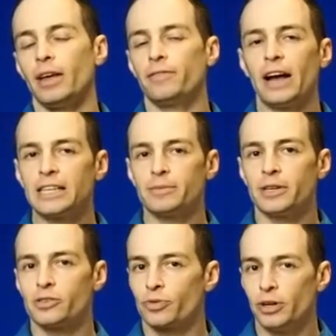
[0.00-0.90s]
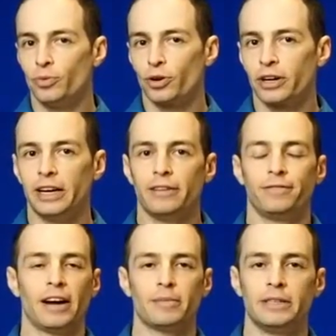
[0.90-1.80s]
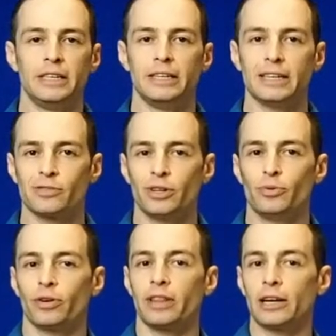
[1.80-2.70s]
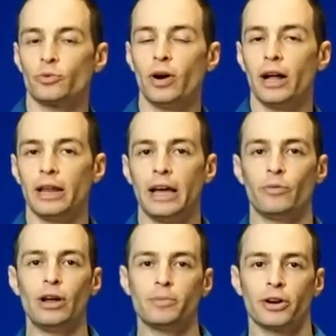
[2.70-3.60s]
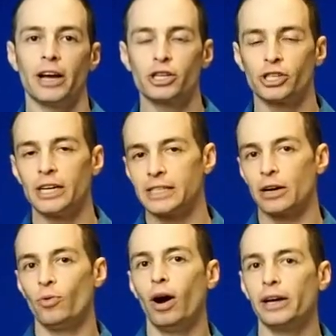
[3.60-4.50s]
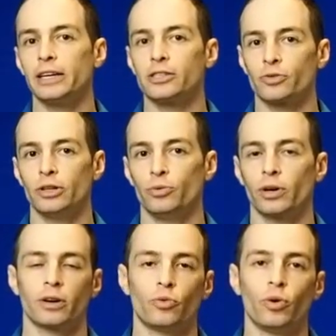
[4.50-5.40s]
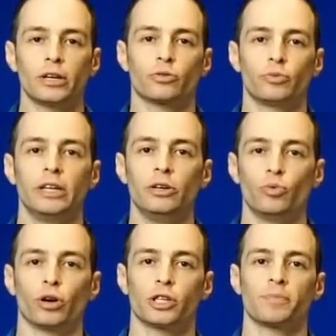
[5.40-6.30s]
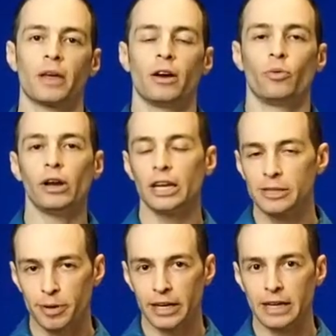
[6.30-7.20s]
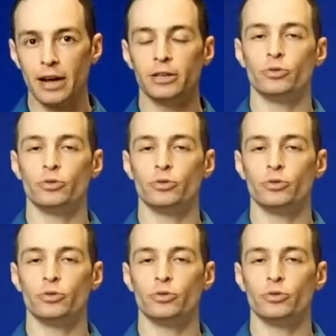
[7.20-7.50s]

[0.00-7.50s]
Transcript: if calcium doesn't really work, if vitamin D doesn't really work that well, and weight-bearing exercise like walking doesn't really work, what really works? Well, let's break it down